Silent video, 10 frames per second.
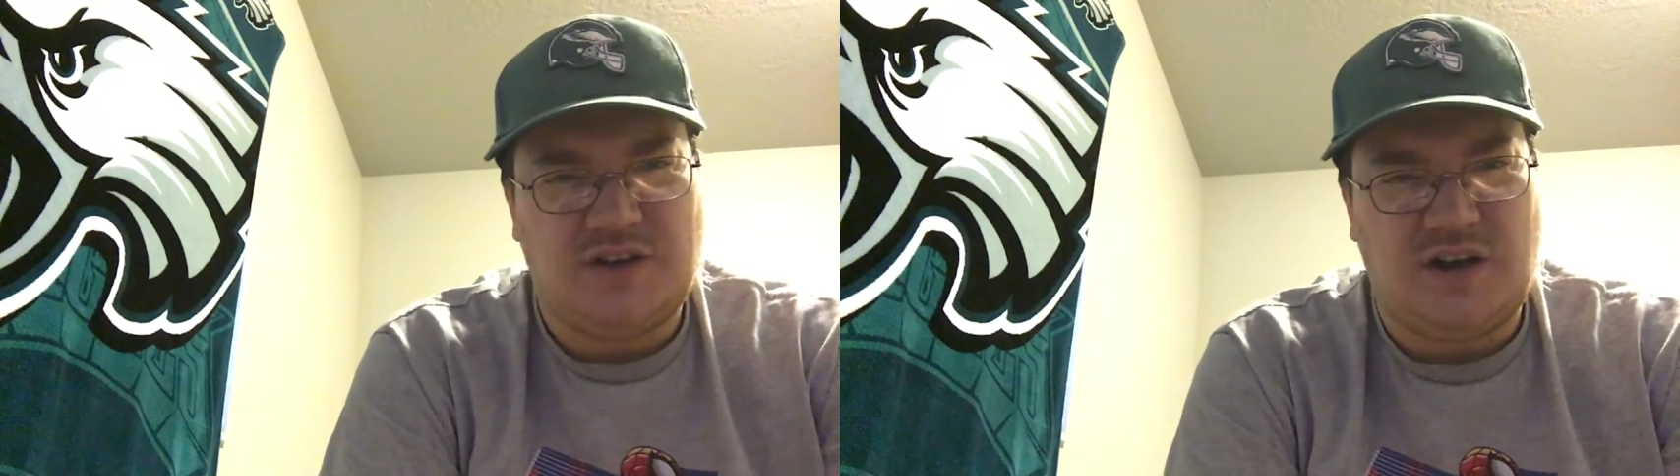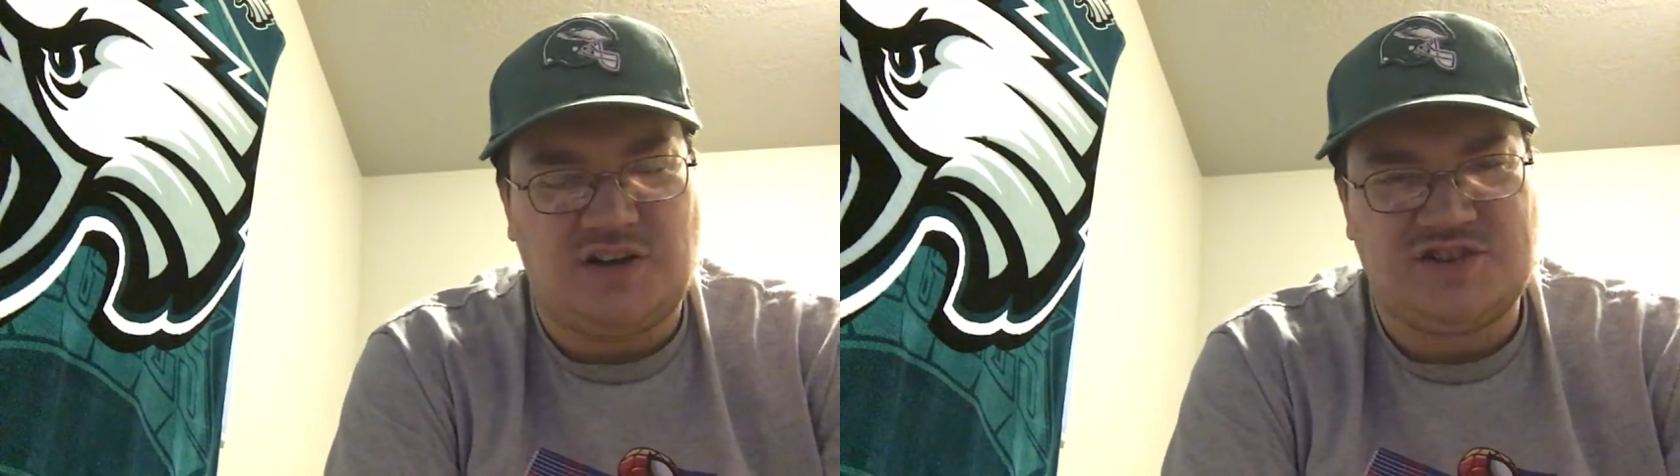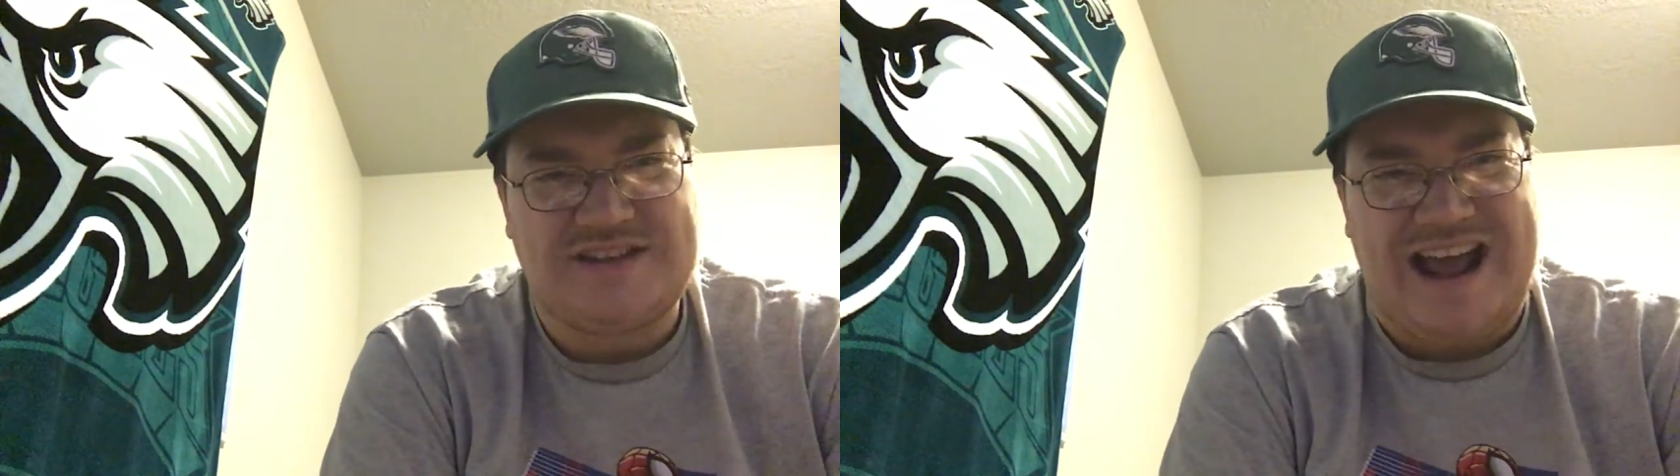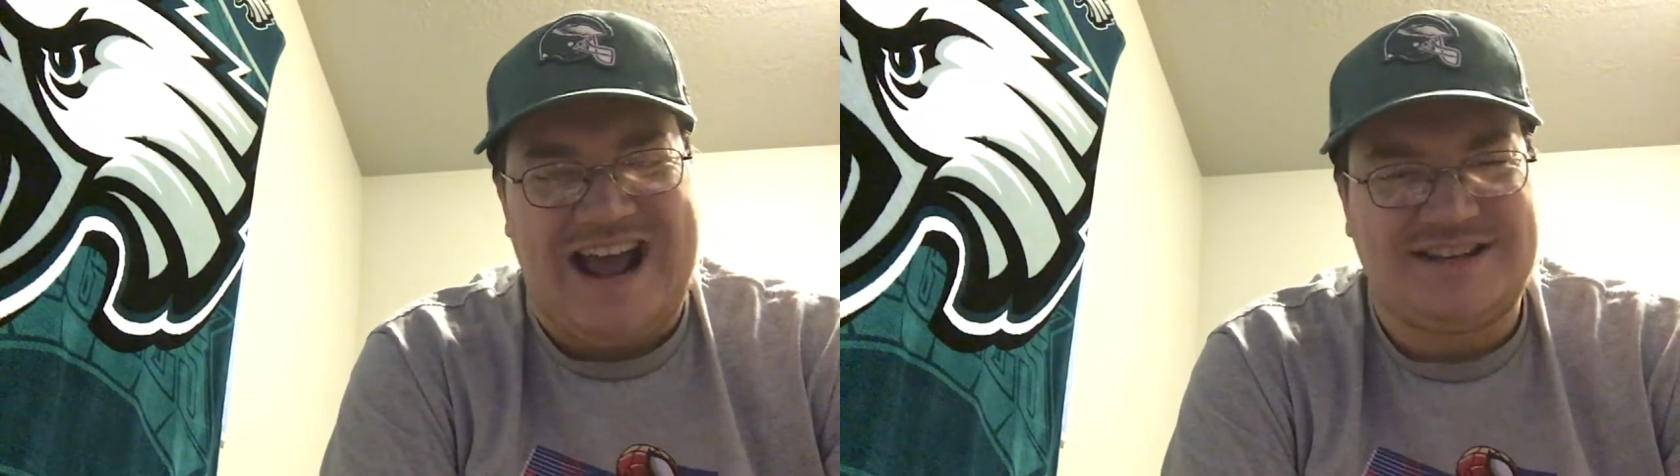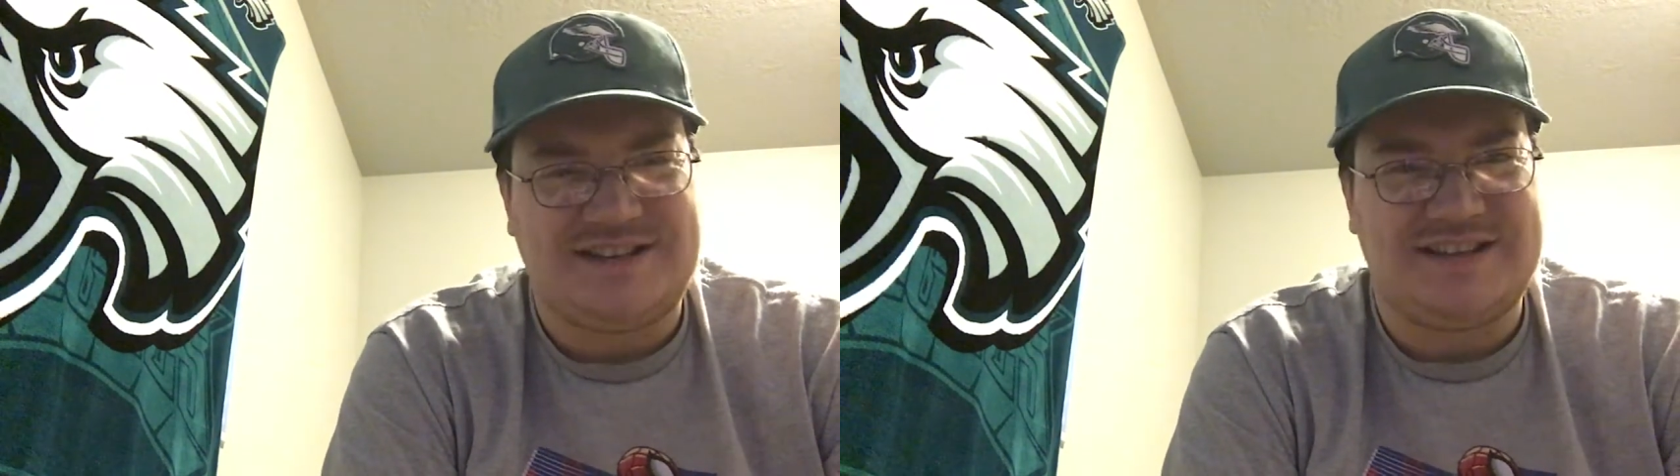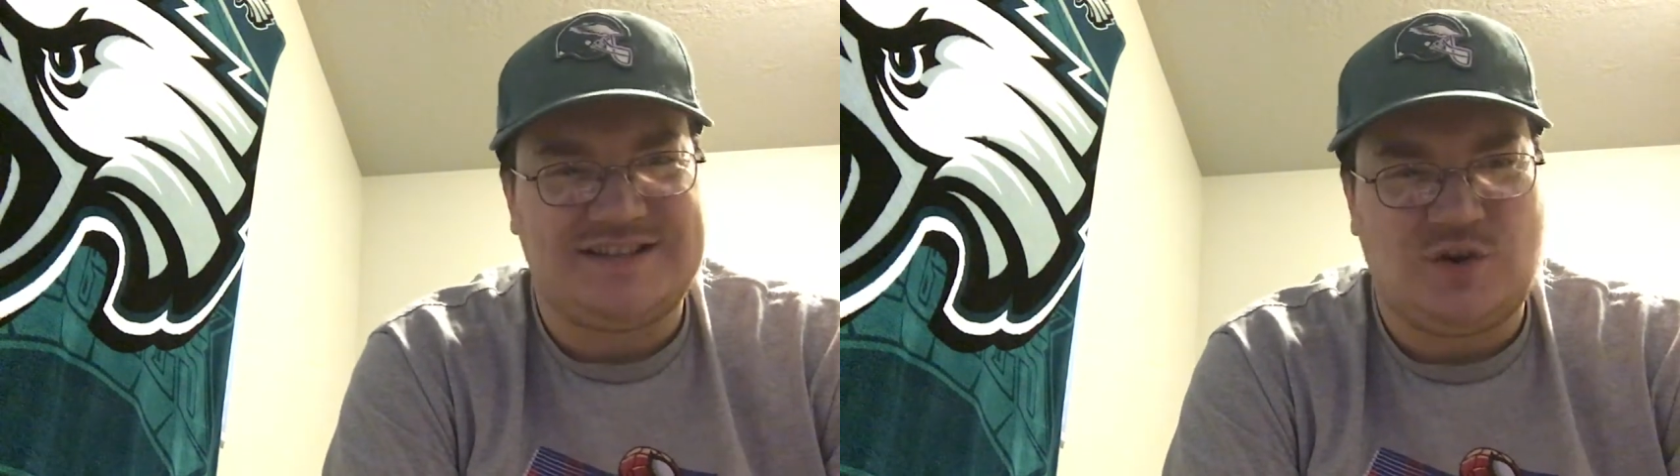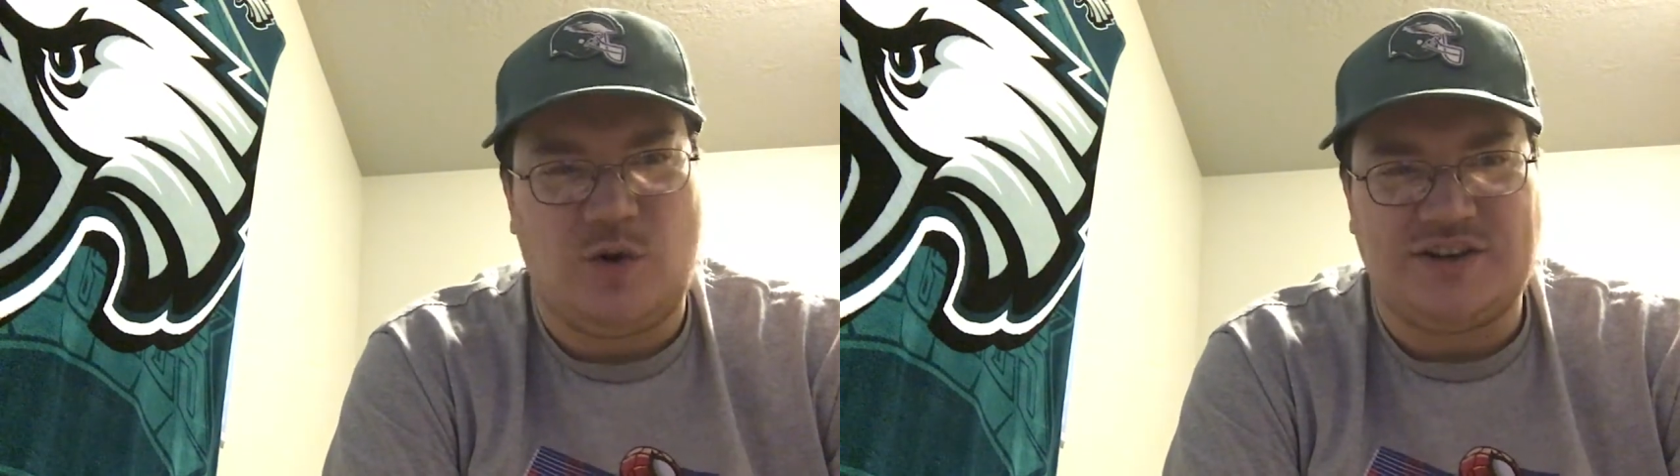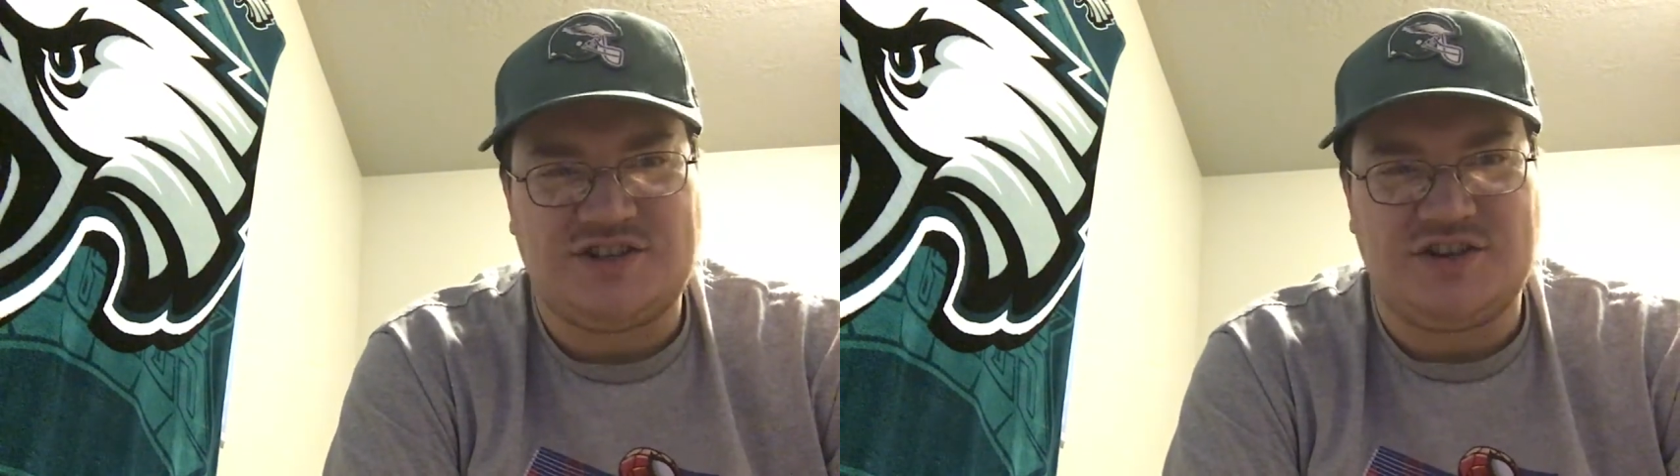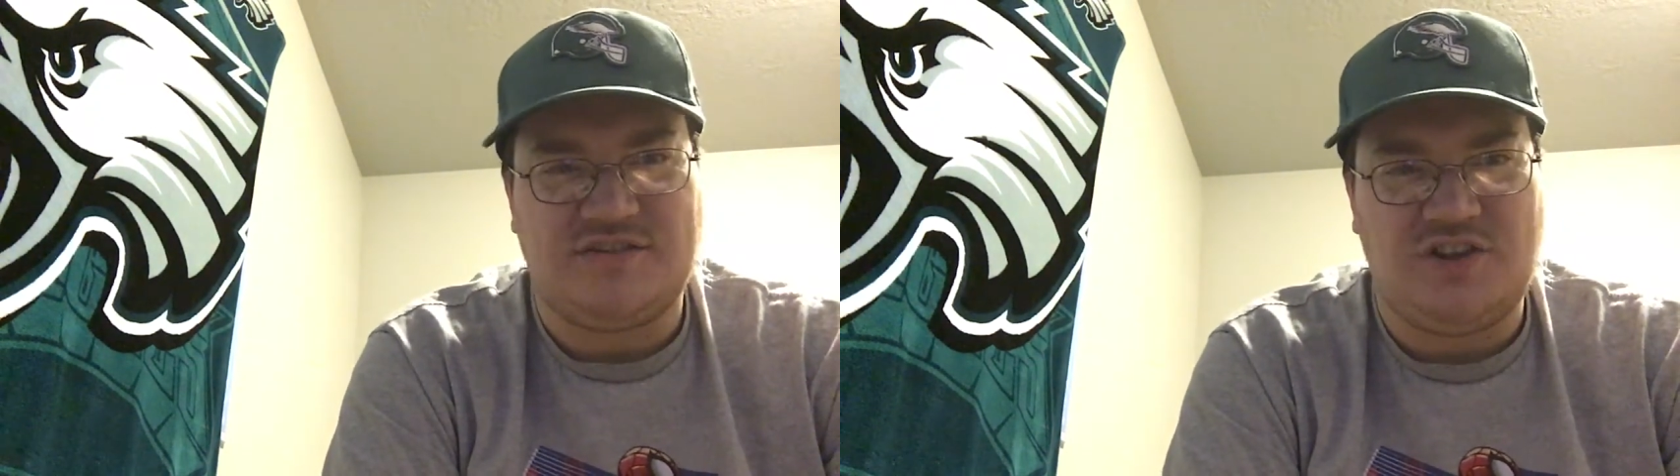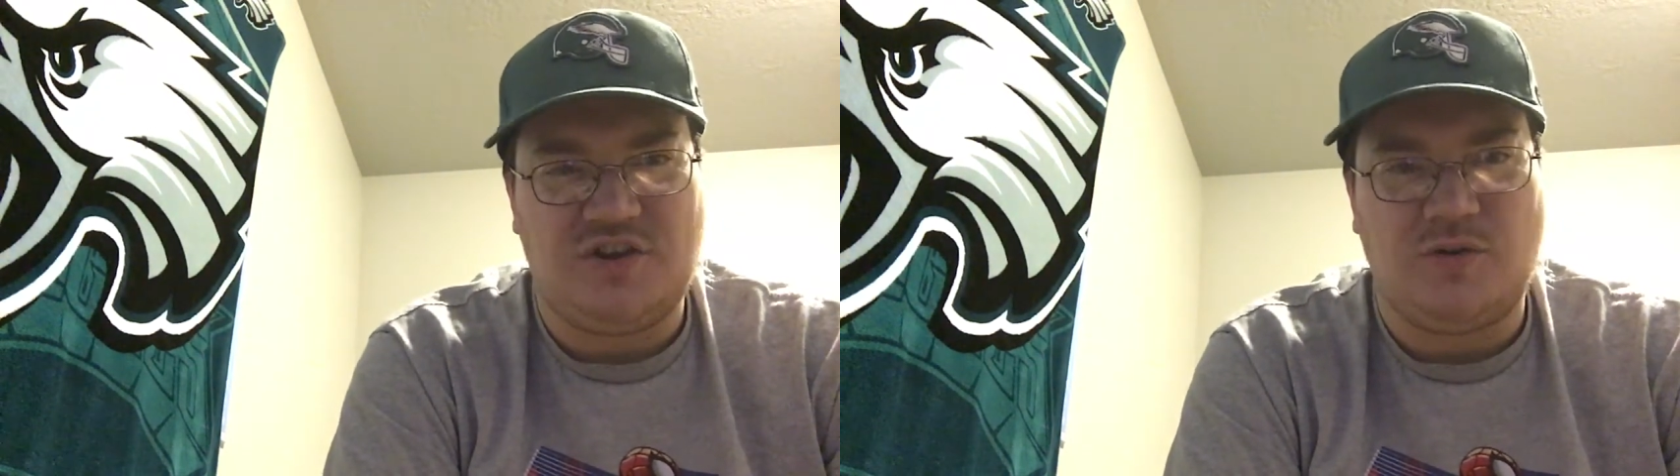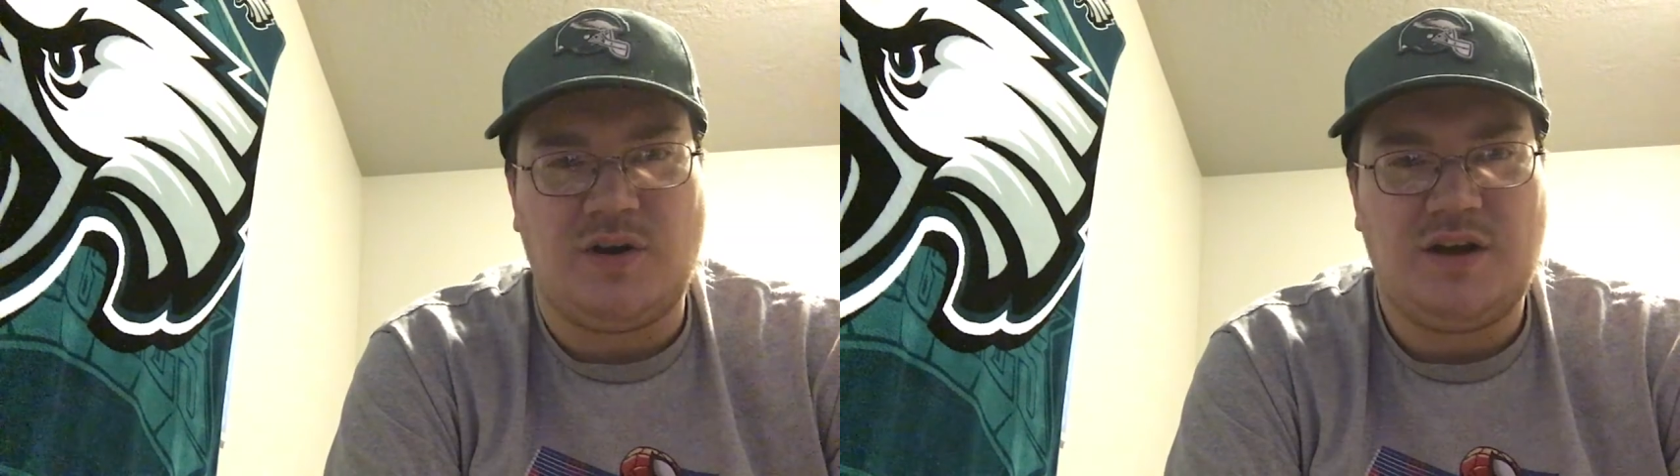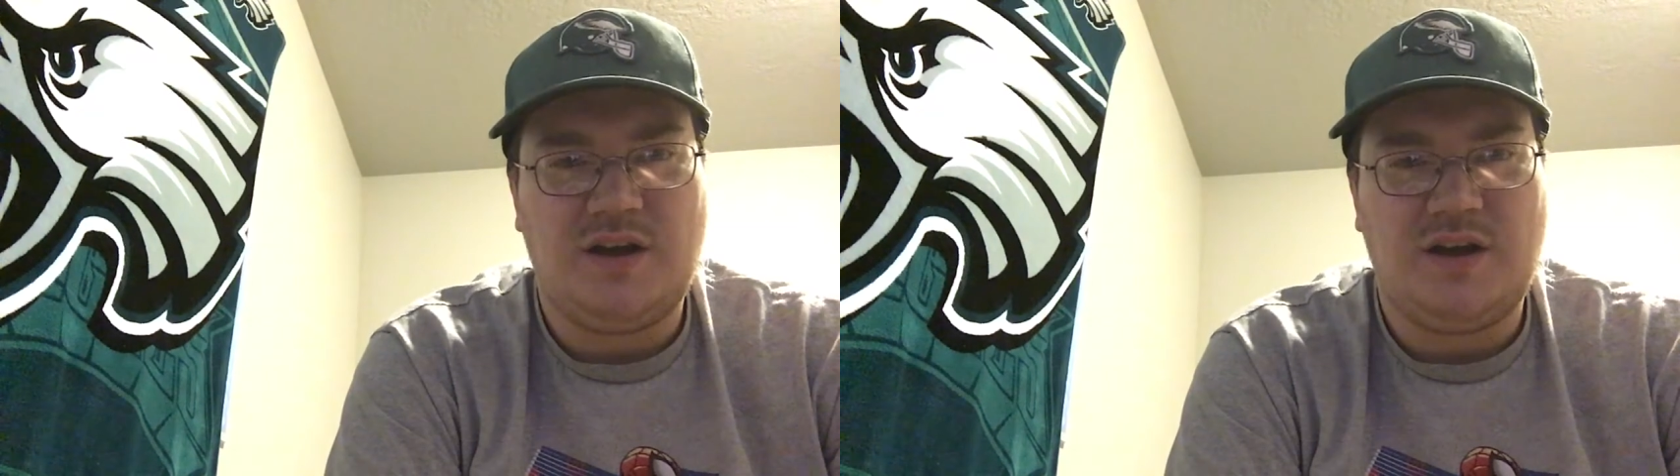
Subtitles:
I'll just ask this question of you.